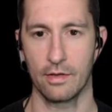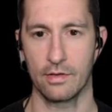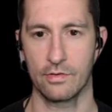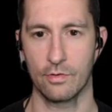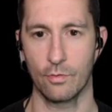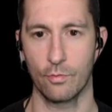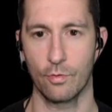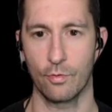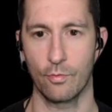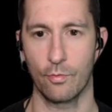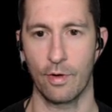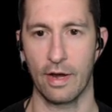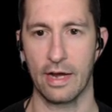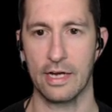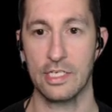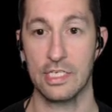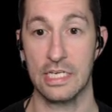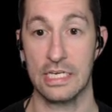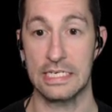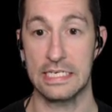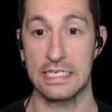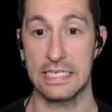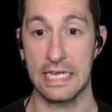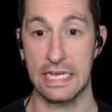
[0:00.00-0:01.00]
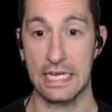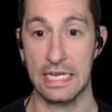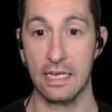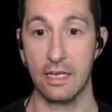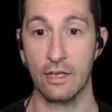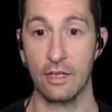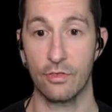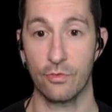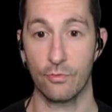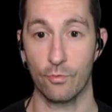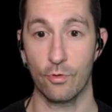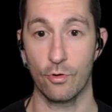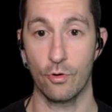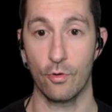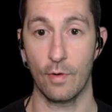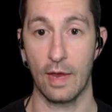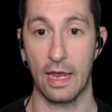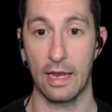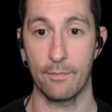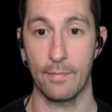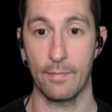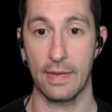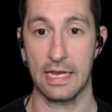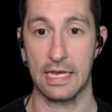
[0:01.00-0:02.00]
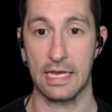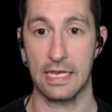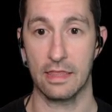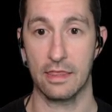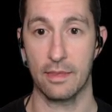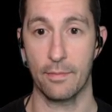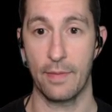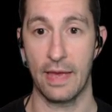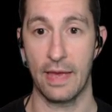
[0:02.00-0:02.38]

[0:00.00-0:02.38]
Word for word: So we're actually digging through and making